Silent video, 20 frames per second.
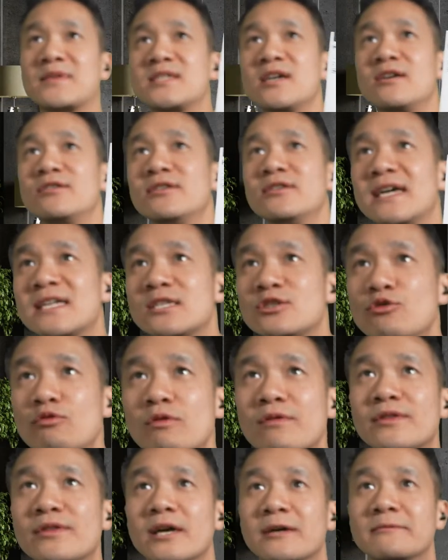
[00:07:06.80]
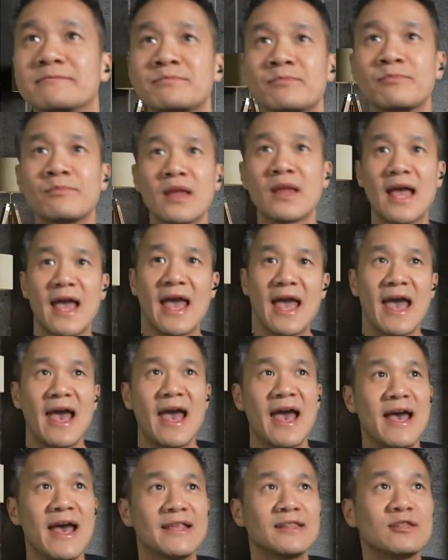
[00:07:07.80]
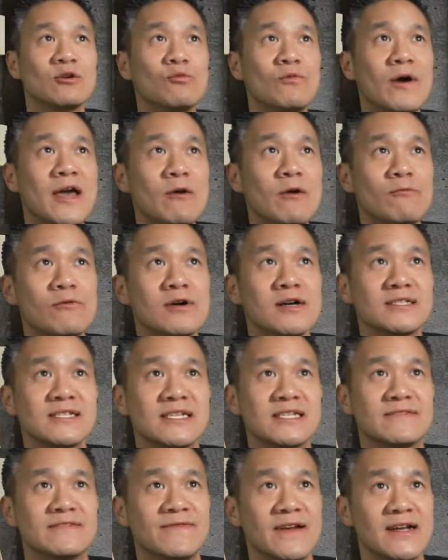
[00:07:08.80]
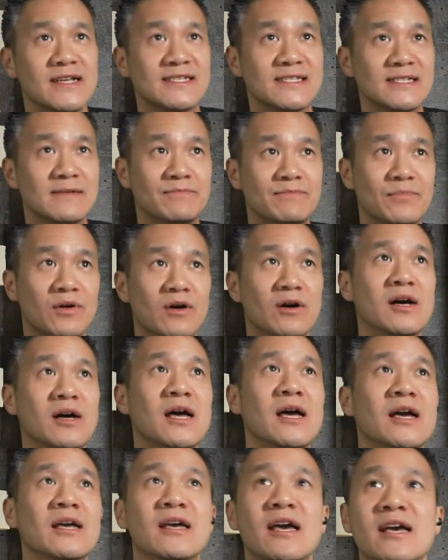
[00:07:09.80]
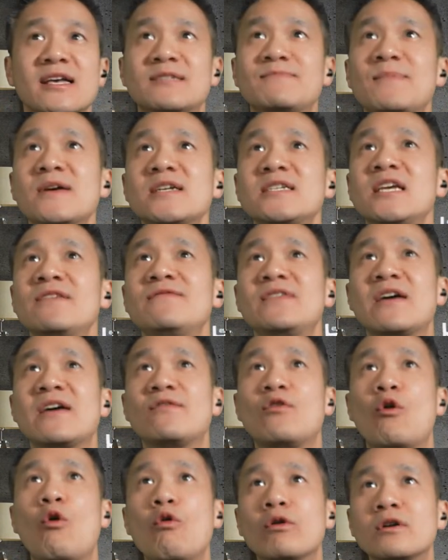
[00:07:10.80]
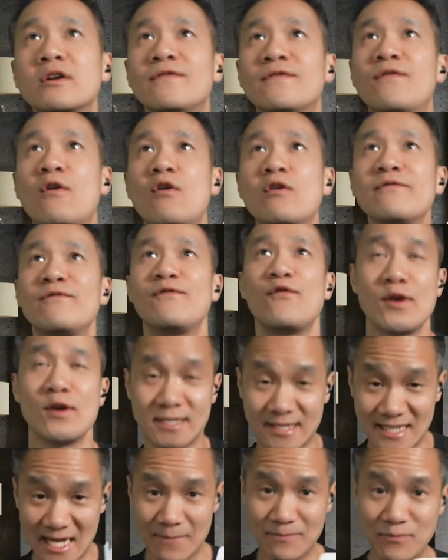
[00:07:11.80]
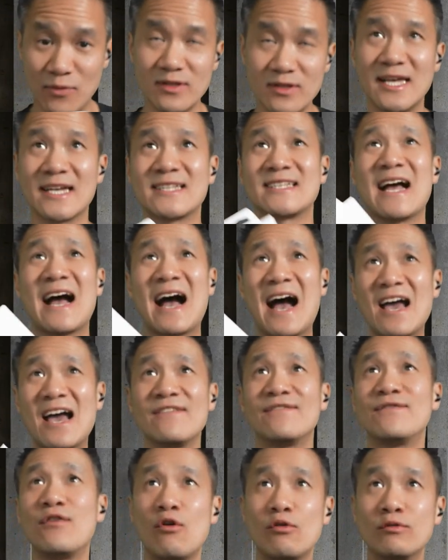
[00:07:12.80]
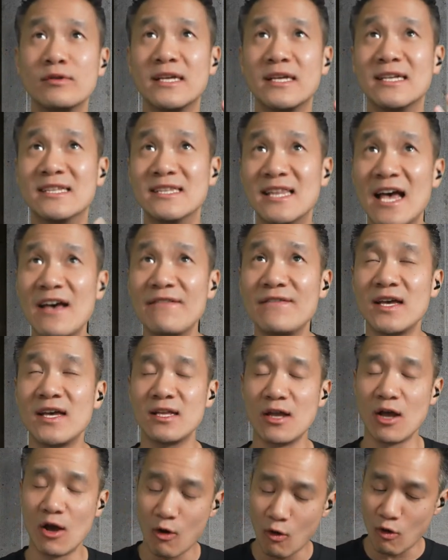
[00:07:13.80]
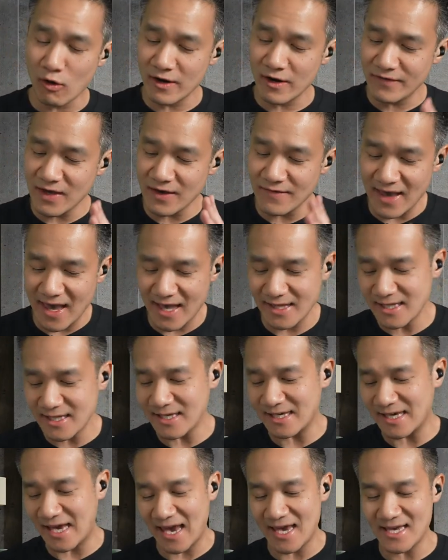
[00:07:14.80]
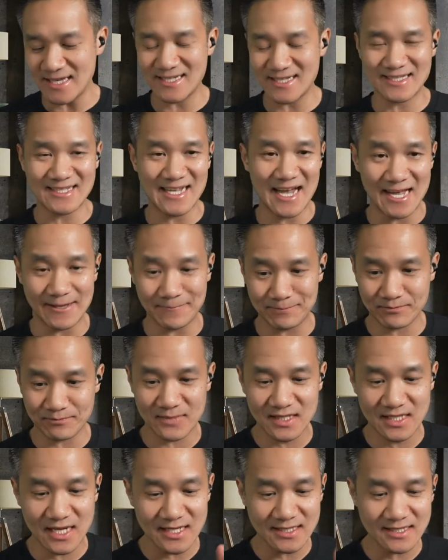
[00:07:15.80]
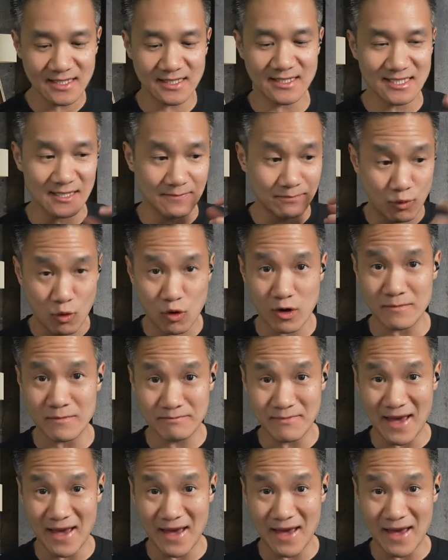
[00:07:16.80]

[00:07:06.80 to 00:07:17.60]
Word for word: so you got two of them. And the way it works is very simple. Especially if you have an older phone, for example, like the iPhone 11, or if you have any case that doesn't support